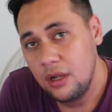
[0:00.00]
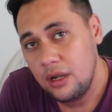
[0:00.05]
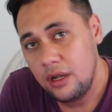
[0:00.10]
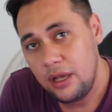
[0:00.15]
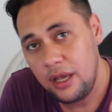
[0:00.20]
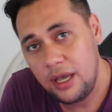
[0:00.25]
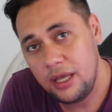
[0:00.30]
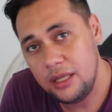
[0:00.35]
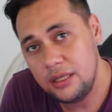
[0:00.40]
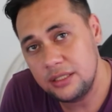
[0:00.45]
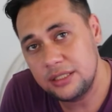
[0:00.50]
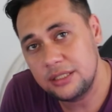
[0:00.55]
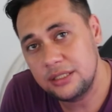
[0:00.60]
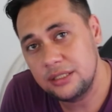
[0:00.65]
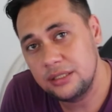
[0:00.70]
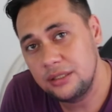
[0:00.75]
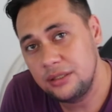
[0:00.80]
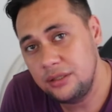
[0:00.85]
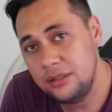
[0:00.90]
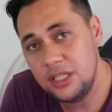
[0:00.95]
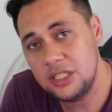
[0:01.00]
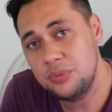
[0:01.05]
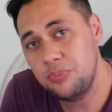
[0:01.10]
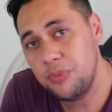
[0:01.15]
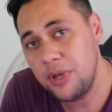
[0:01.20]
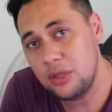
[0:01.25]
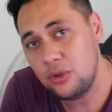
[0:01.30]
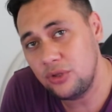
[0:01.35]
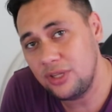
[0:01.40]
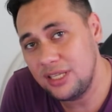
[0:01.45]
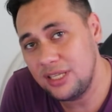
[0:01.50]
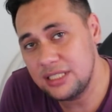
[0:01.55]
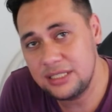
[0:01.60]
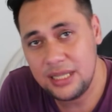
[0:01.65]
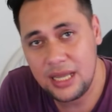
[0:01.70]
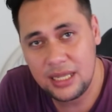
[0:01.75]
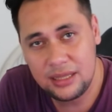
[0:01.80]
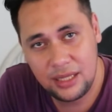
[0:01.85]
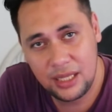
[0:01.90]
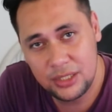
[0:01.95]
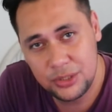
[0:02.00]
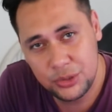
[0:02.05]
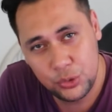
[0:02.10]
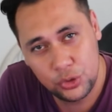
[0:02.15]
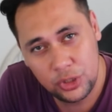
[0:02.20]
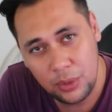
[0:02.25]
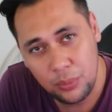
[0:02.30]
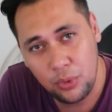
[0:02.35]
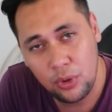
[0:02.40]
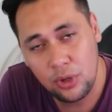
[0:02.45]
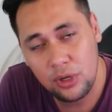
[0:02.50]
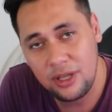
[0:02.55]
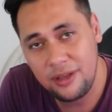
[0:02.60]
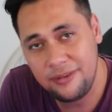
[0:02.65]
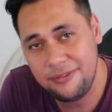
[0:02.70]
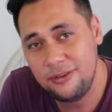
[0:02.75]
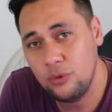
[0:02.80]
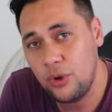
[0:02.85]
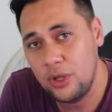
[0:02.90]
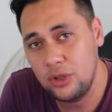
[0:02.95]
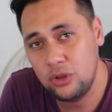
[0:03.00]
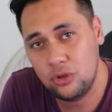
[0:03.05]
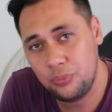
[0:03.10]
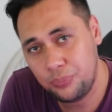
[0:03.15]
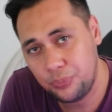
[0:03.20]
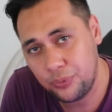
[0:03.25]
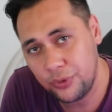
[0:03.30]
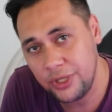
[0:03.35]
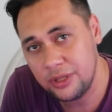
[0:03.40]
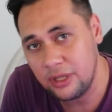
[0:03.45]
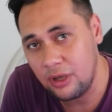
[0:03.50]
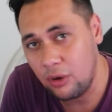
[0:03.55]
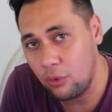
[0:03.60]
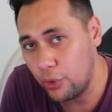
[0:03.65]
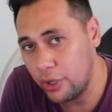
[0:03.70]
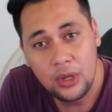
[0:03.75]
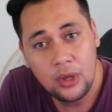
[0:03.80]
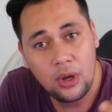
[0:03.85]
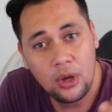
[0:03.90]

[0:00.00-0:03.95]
Hence, this method is not that suitable if you want to print a work